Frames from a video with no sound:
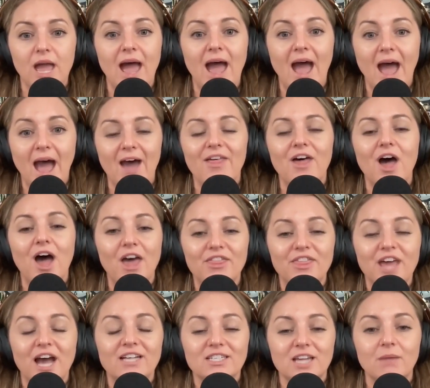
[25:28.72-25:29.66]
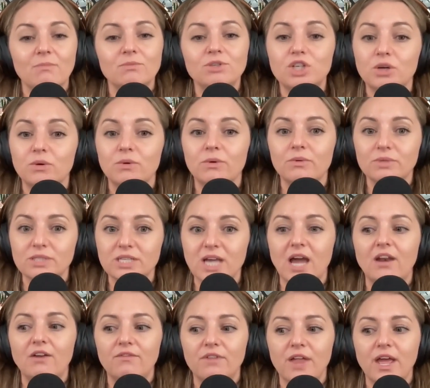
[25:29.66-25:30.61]
at that time too, it was
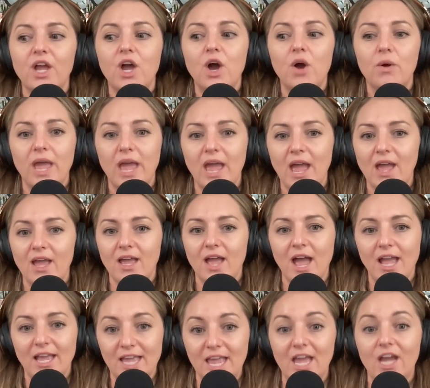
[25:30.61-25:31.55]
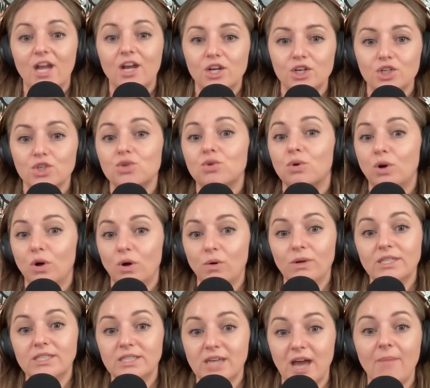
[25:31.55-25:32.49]
kind of like, okay, I can't control
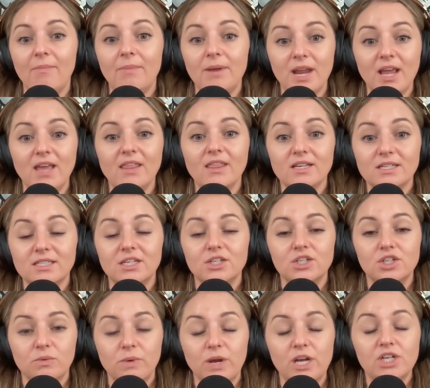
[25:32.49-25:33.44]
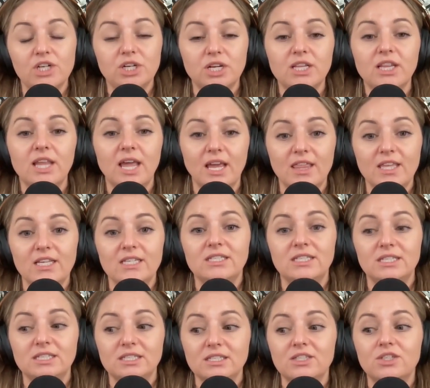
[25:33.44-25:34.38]
what's happening in this situation. Like
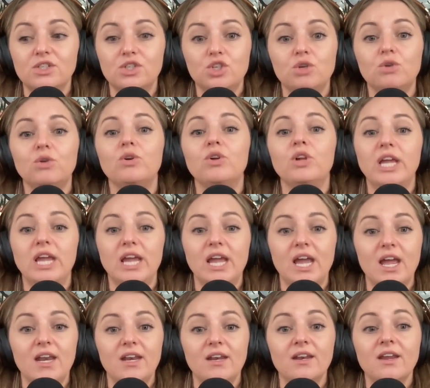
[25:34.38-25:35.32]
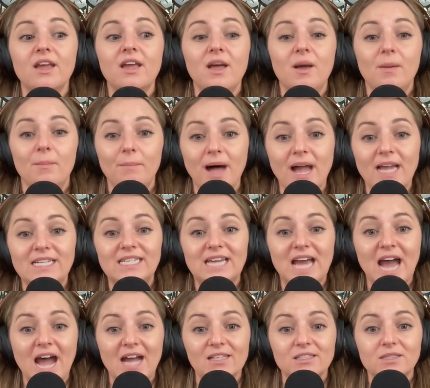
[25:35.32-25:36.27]
this is truly in my
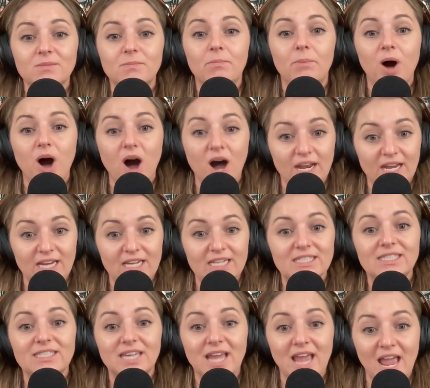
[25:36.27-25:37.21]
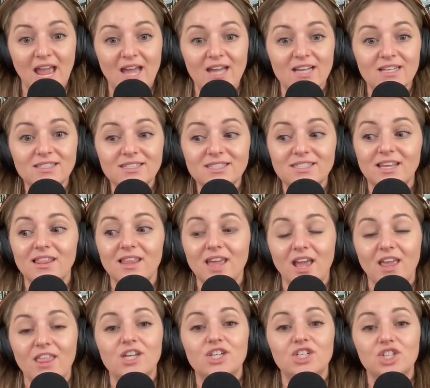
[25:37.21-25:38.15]
dad's body's hands and
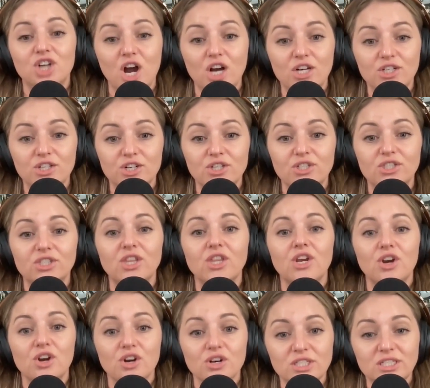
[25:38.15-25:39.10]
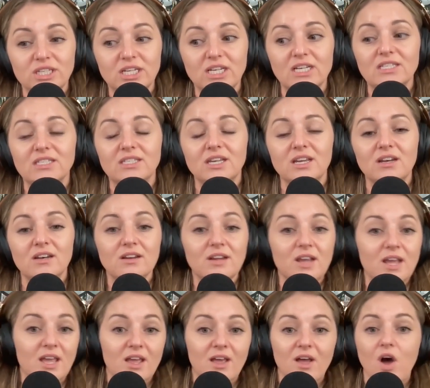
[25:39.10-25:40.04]
like the doctors and the nurses and
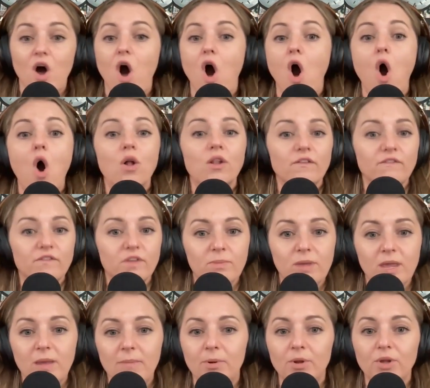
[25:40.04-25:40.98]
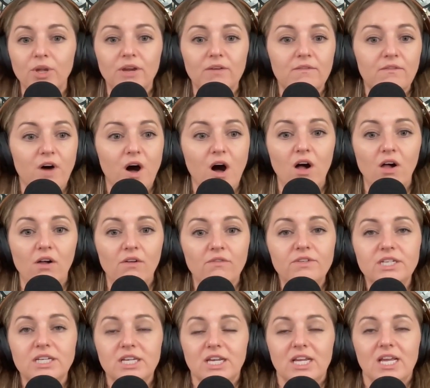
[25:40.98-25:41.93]
all of the people
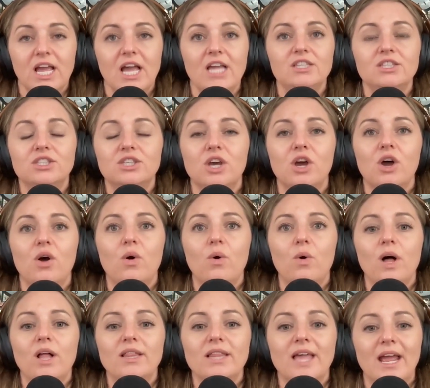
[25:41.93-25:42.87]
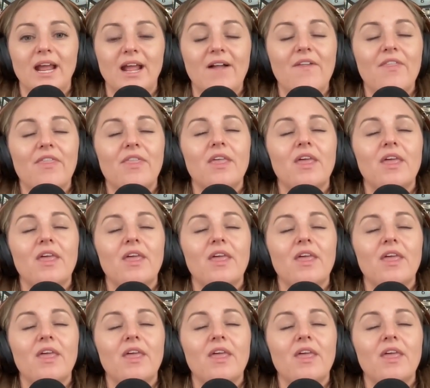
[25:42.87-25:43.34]
involved. And so like